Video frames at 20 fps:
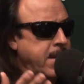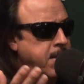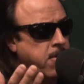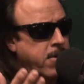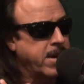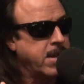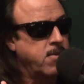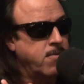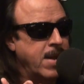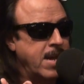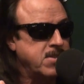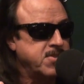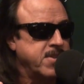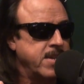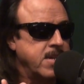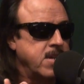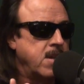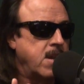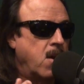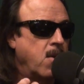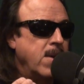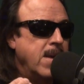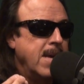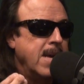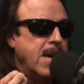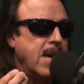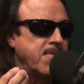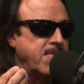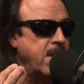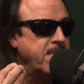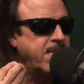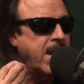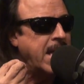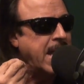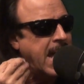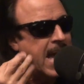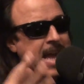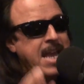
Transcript: Anarchy Wrestling. You know, they've got